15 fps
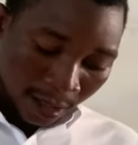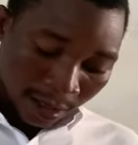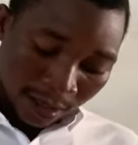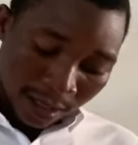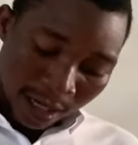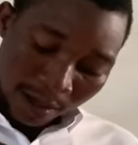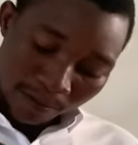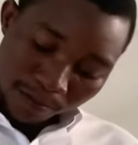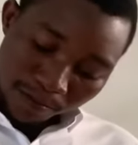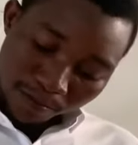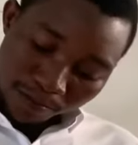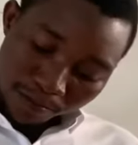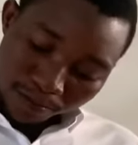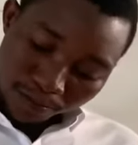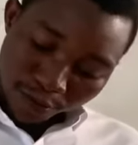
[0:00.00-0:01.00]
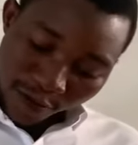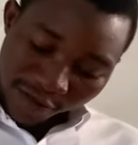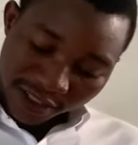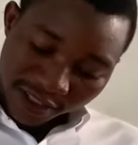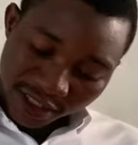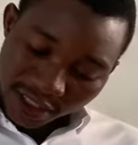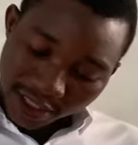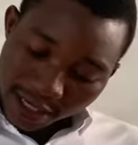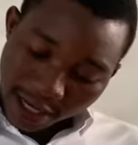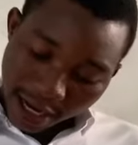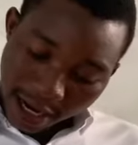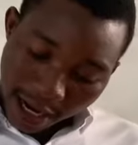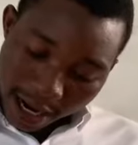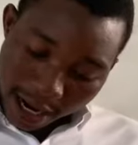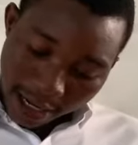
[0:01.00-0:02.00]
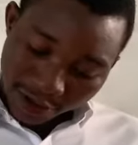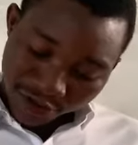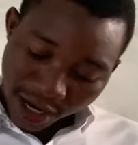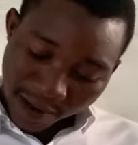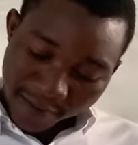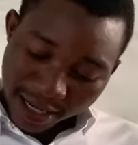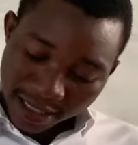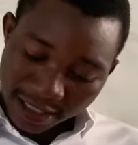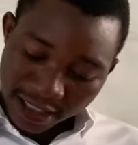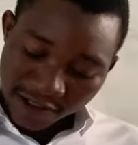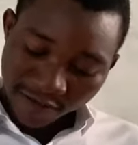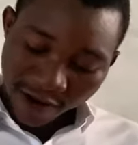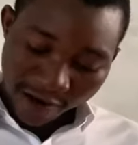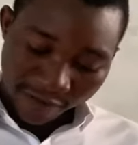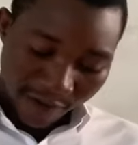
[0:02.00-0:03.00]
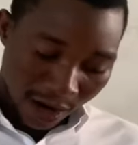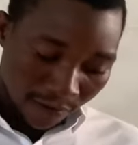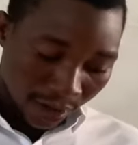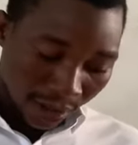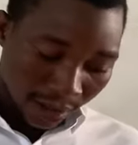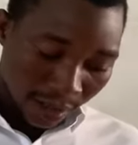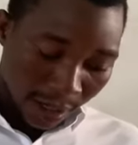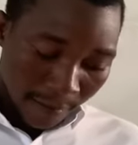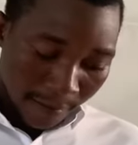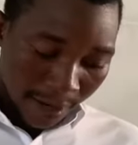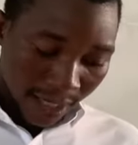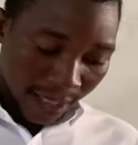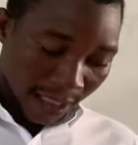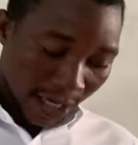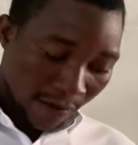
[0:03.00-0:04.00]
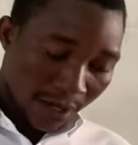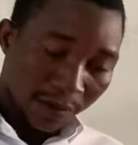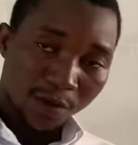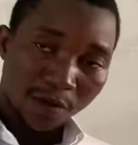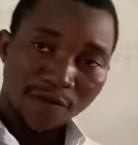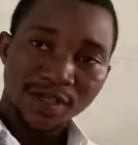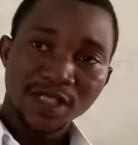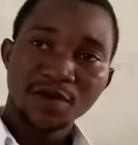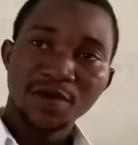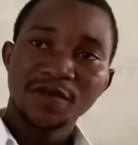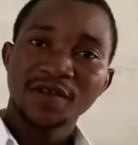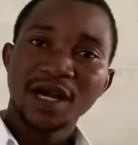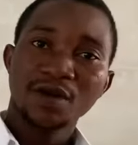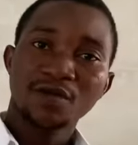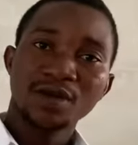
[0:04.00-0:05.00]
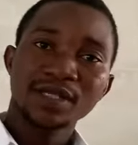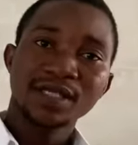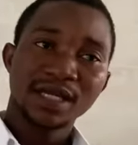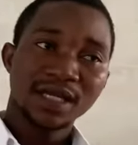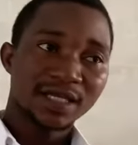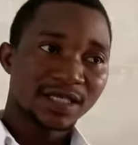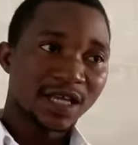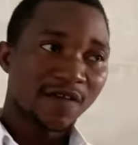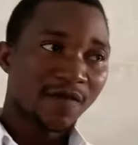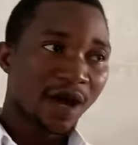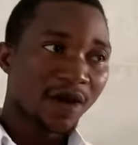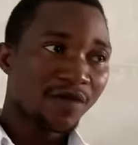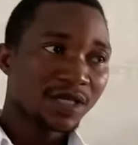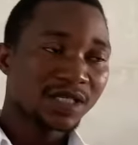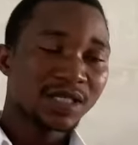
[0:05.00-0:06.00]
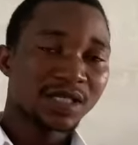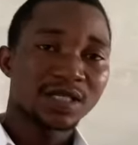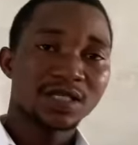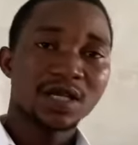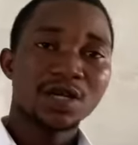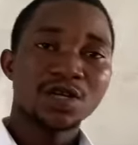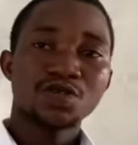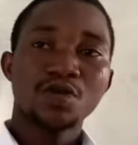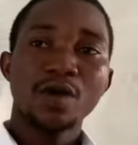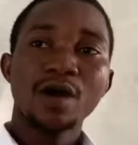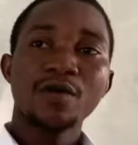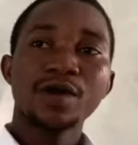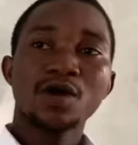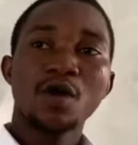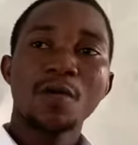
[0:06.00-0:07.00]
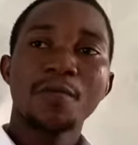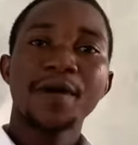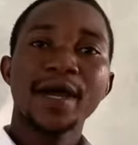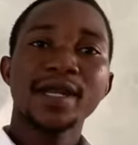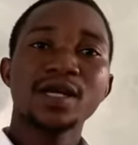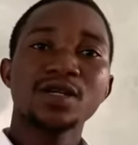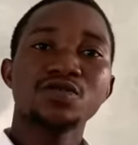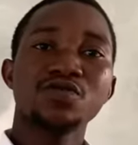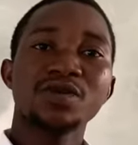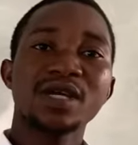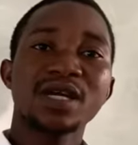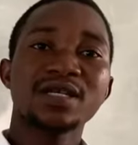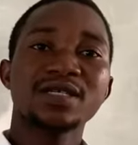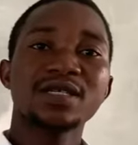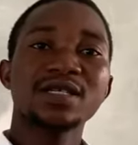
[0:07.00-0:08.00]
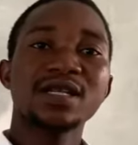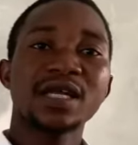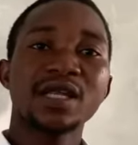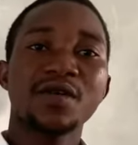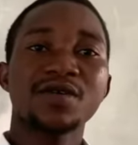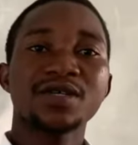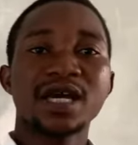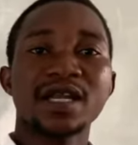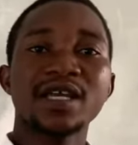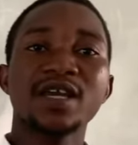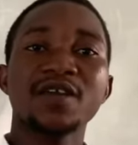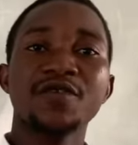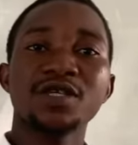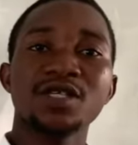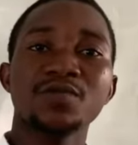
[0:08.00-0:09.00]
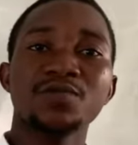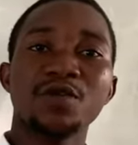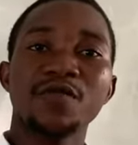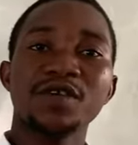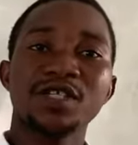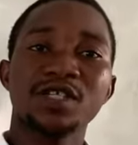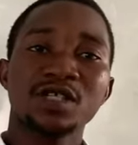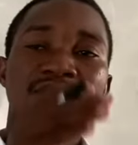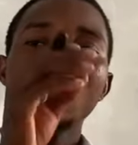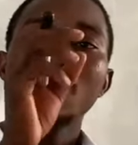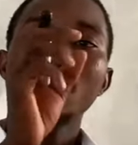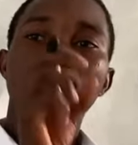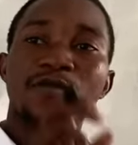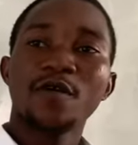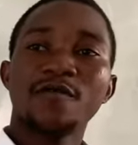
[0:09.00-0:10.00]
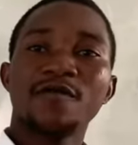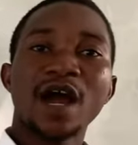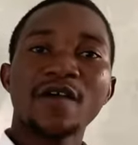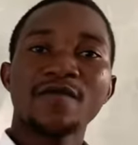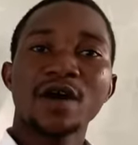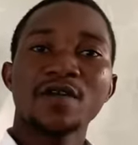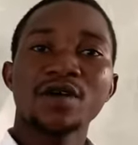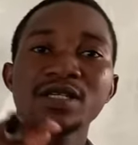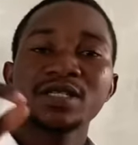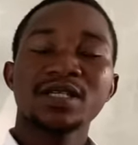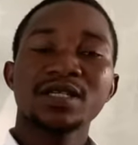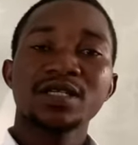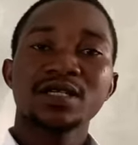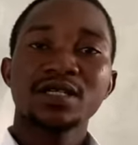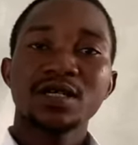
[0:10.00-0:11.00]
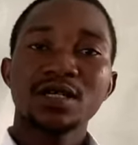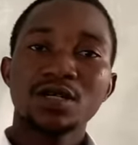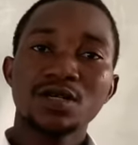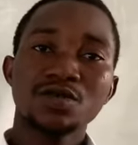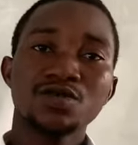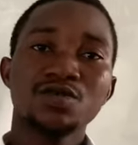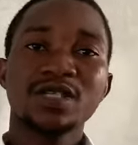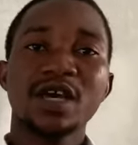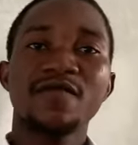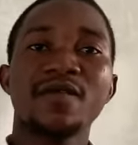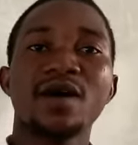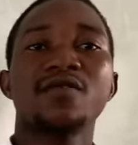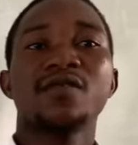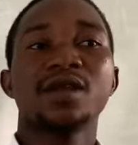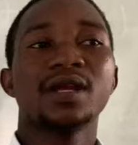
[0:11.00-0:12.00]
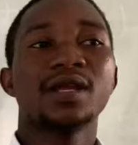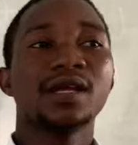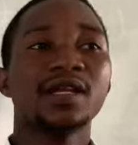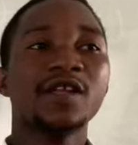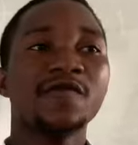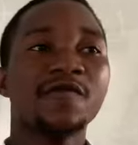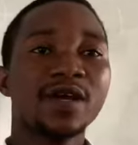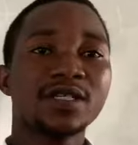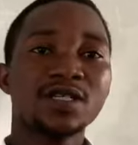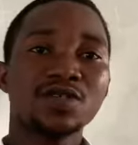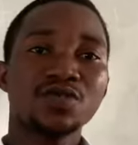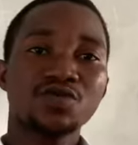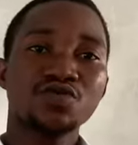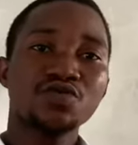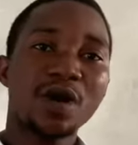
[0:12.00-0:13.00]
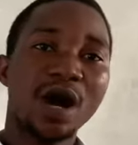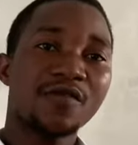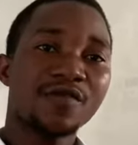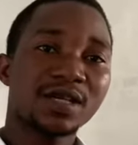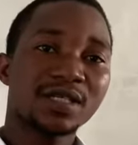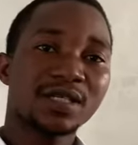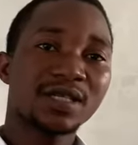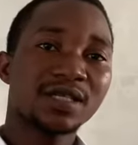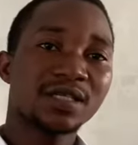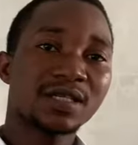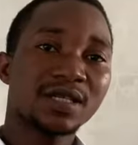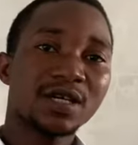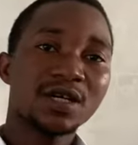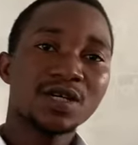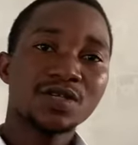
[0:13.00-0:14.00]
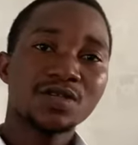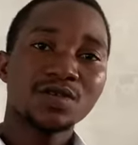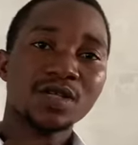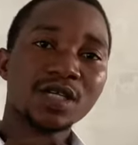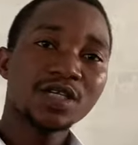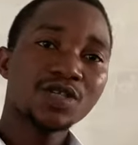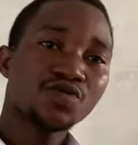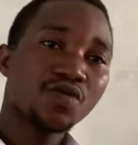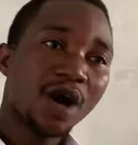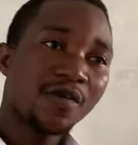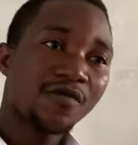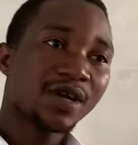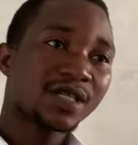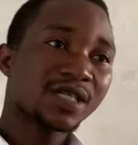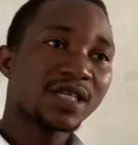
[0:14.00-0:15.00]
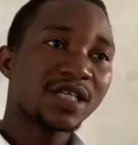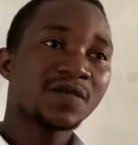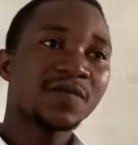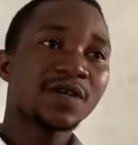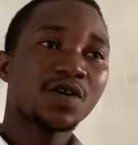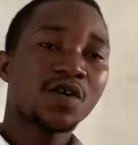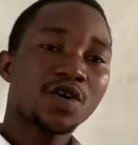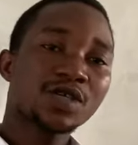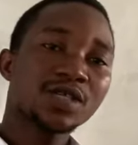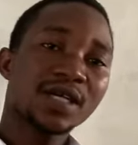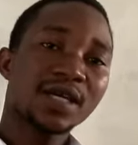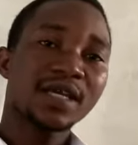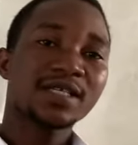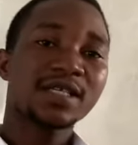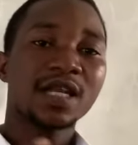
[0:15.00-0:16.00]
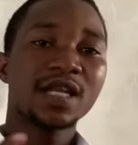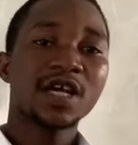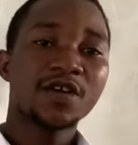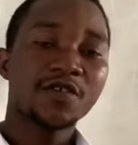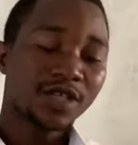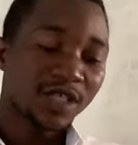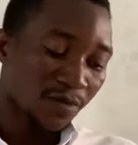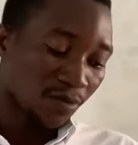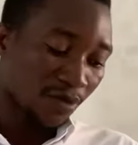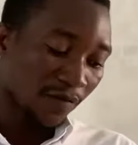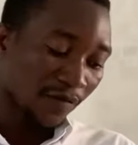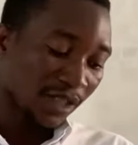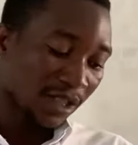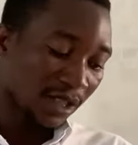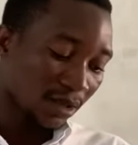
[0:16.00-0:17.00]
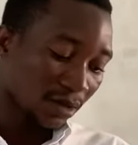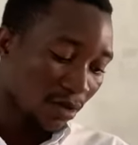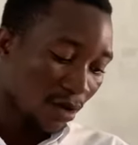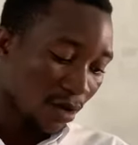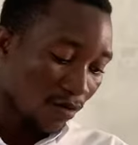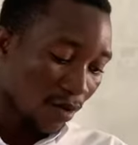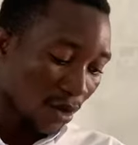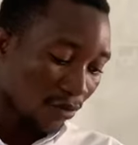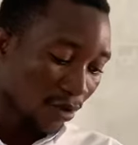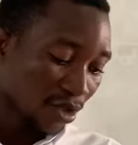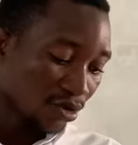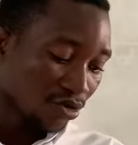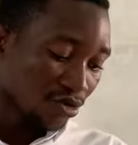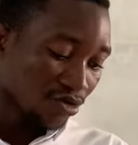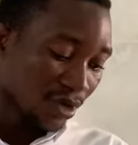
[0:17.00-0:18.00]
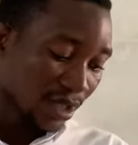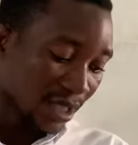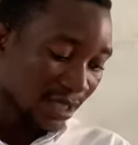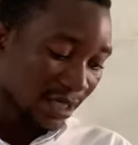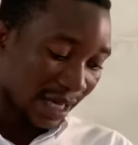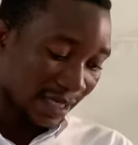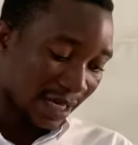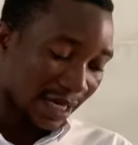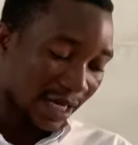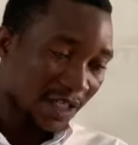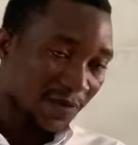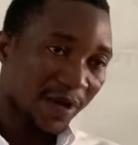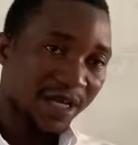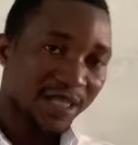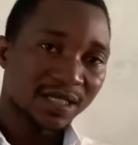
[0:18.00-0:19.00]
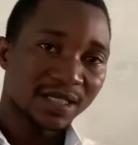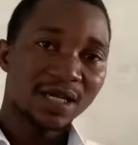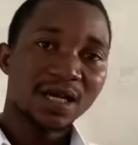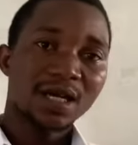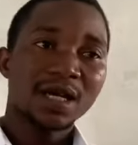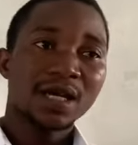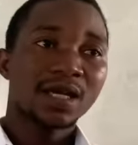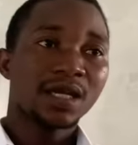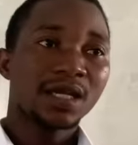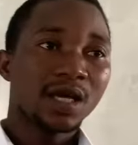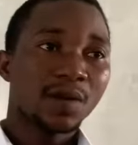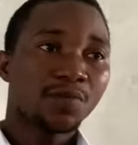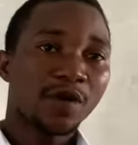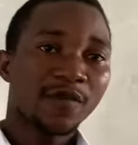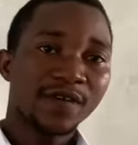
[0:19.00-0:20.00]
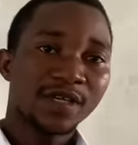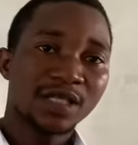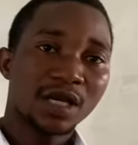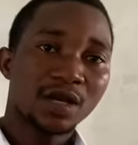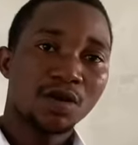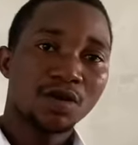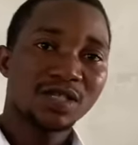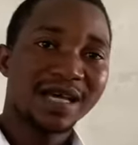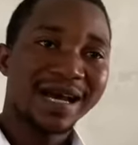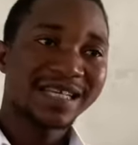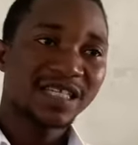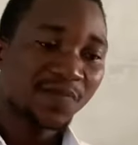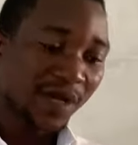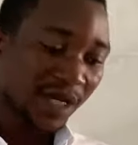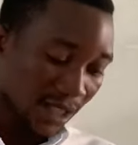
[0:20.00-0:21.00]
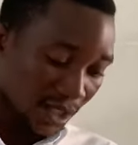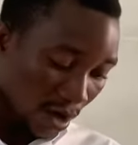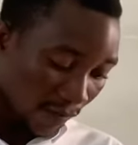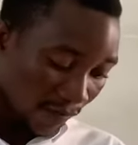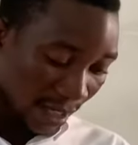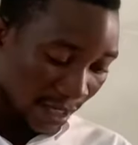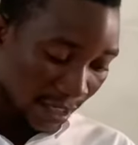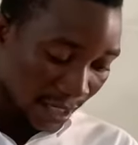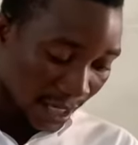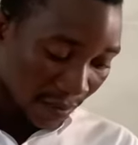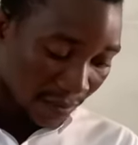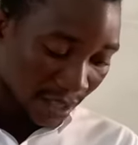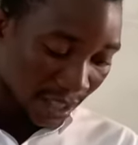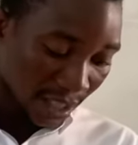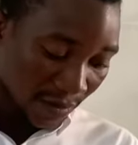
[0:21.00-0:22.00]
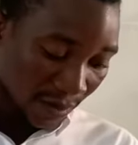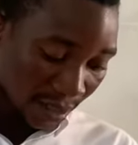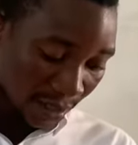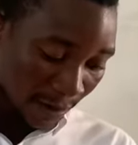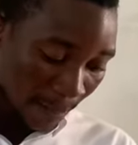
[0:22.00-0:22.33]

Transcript: The provision in the trial balance is 500, but the current provision we've calculated is 700 cedis. So when we compare the two, we can see that there is an increase in provision from 500 cedis to 700, and the difference is 200 cedis. So these 200 cedis, because it is an increase in provision, we are going to treat it as an expense in the profit and loss aspect of the income statement.